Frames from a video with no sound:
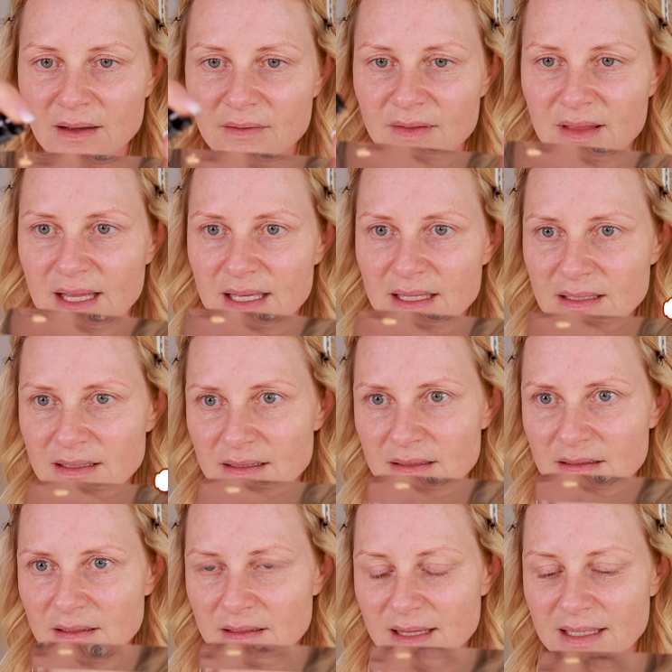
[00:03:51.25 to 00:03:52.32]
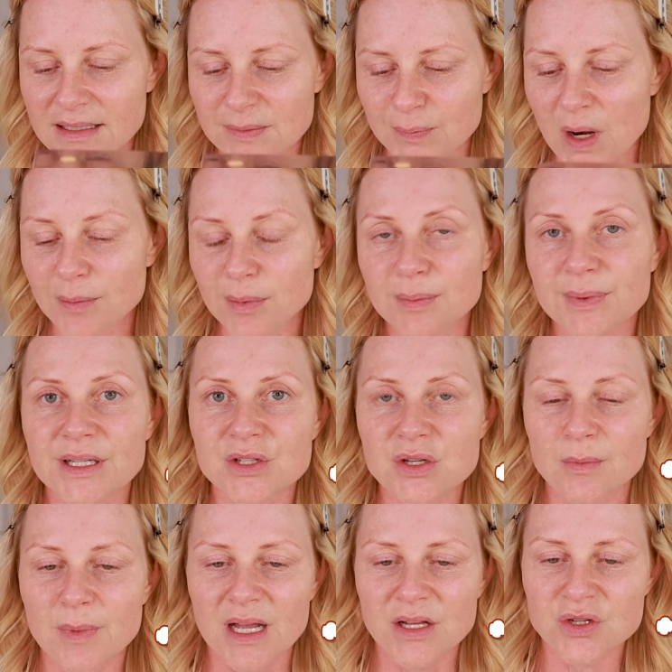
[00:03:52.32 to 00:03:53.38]
of this. That's probably
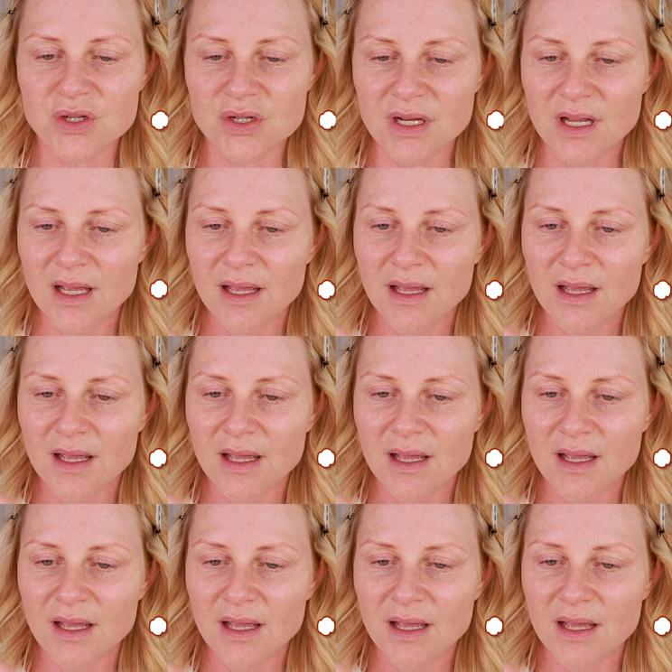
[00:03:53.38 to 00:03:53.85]
too much.